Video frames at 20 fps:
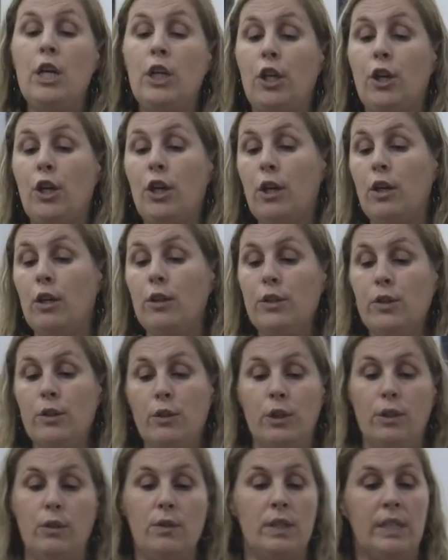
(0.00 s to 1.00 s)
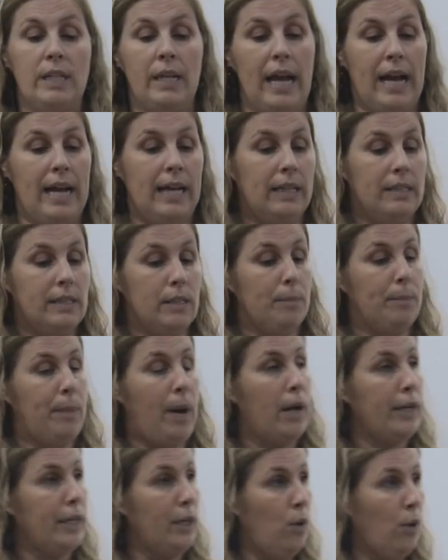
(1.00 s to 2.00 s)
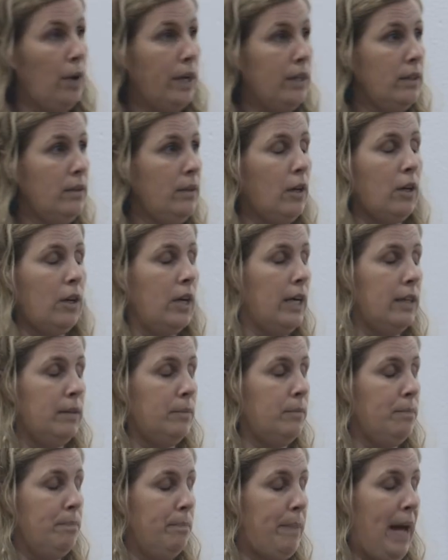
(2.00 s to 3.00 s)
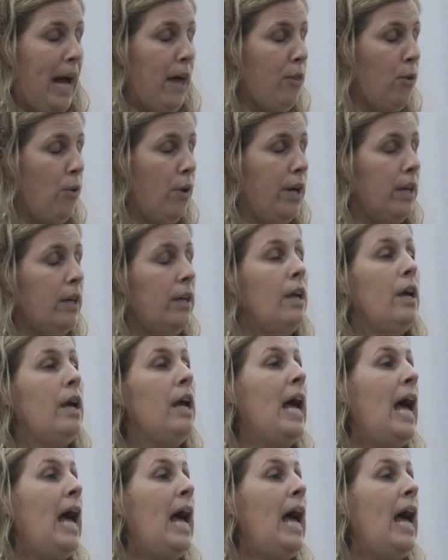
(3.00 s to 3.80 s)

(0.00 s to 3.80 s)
You can also use it as a body oil or a bath oil.